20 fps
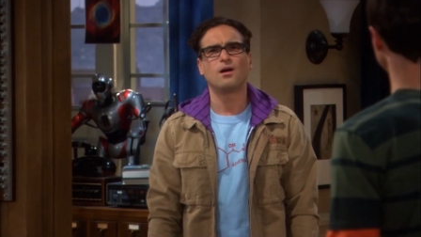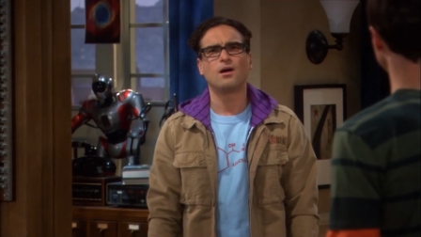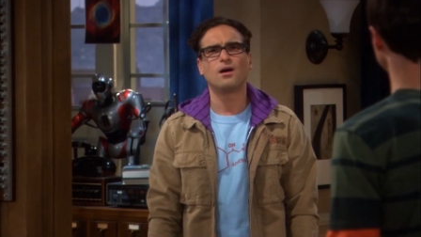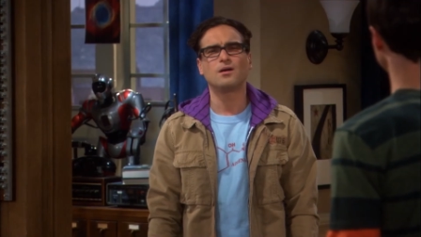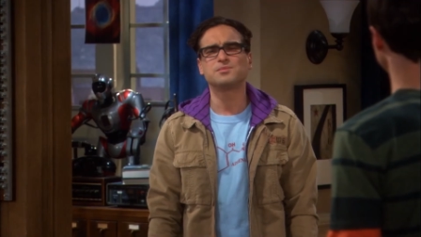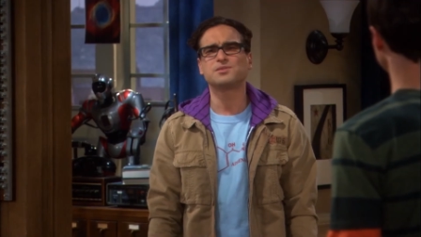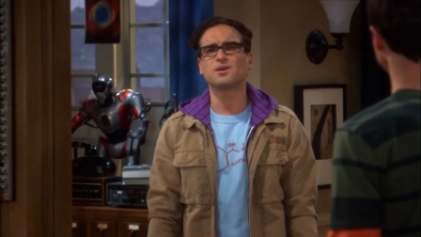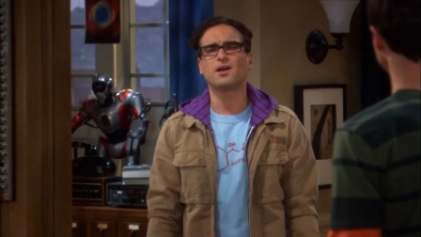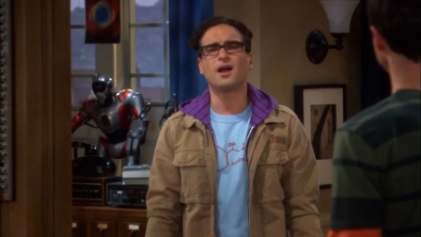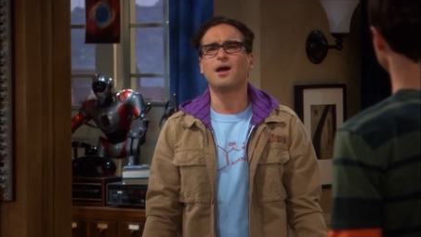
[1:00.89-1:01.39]
I'm
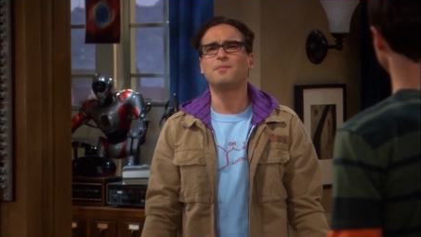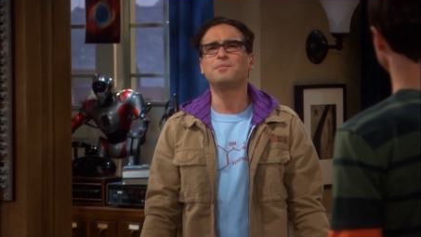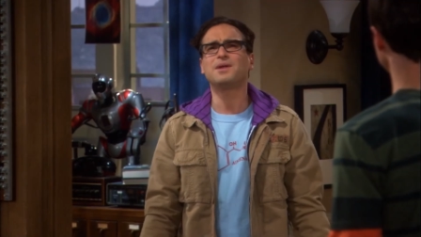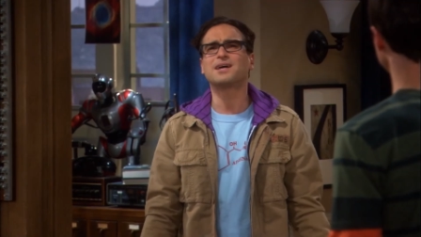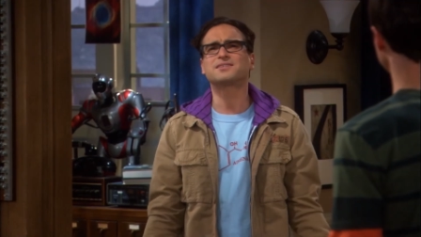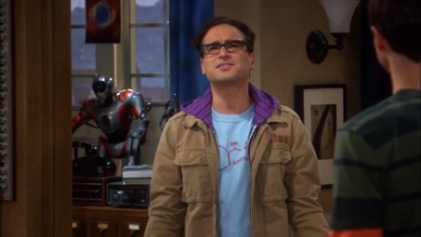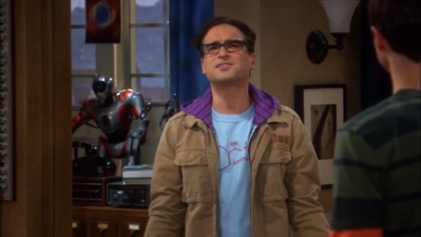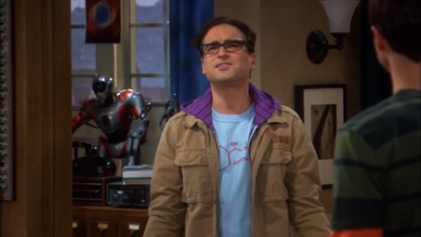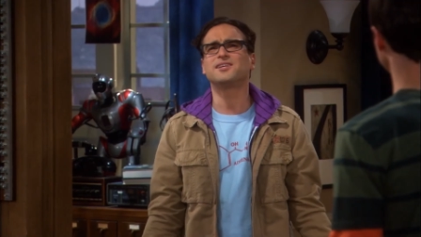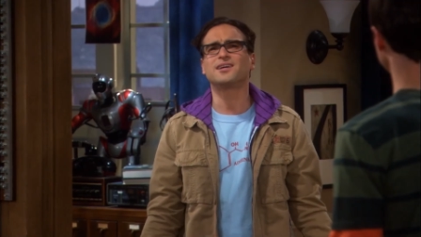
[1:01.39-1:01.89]
sorry, I'm
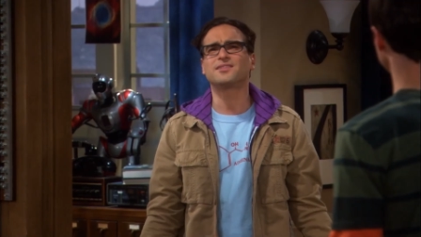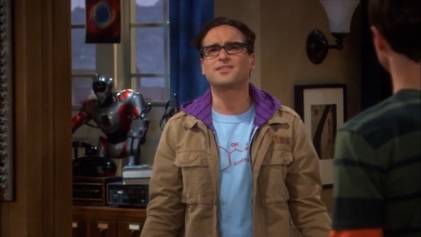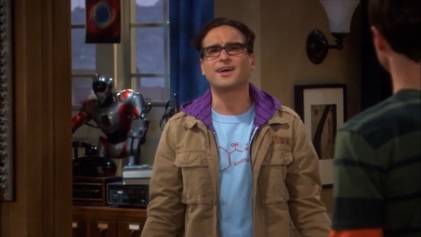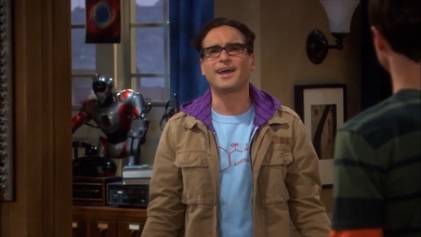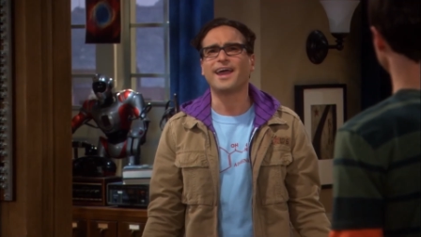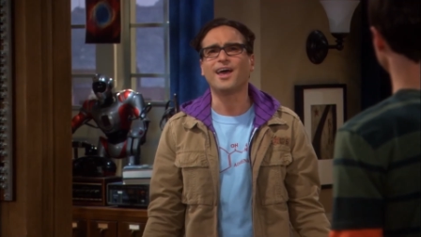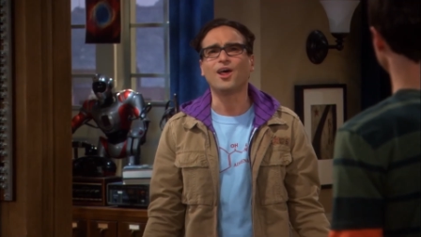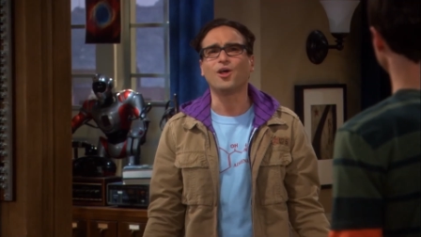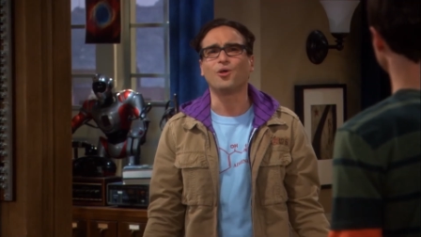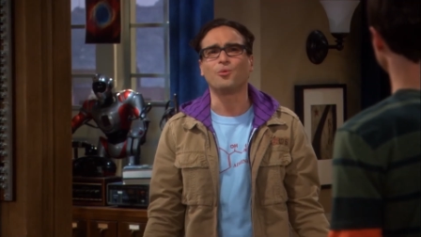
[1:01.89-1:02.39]
not seeing the
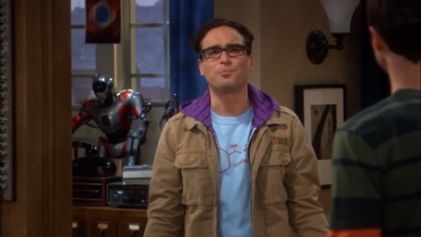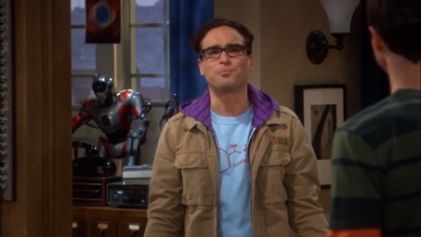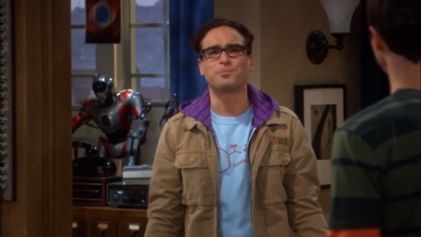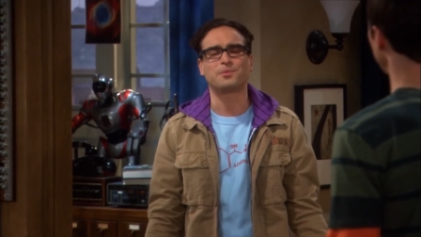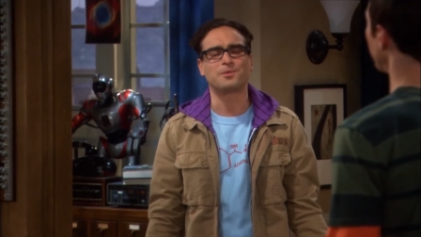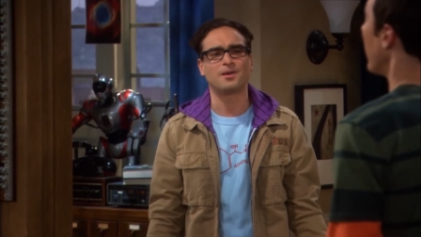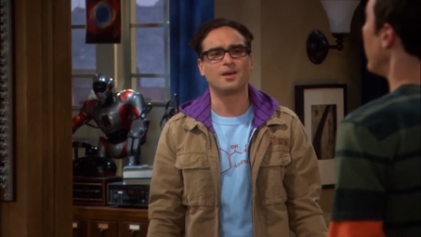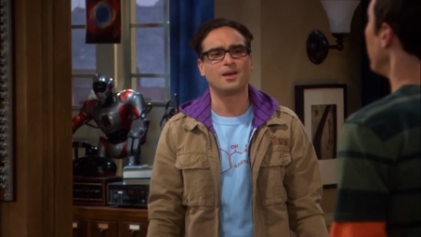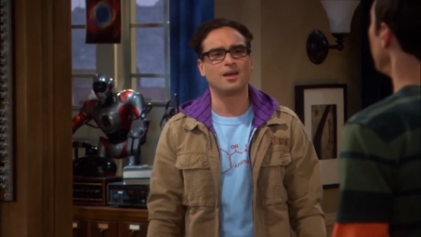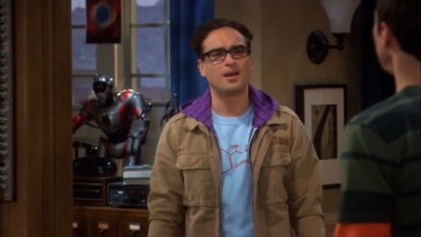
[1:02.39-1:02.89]
help.
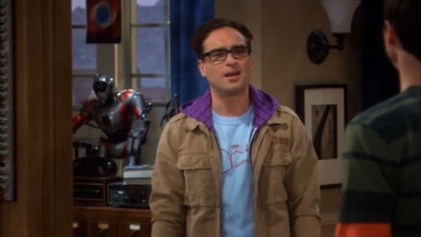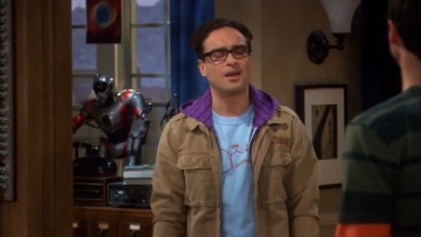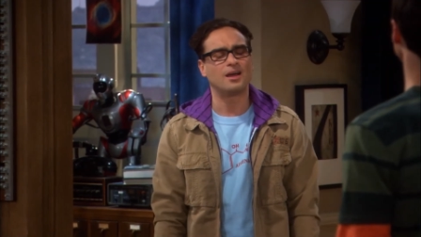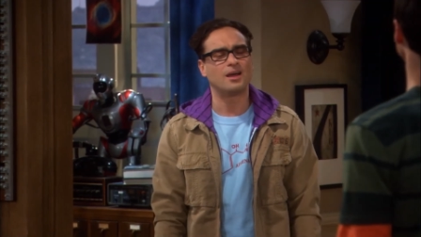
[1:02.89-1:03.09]
She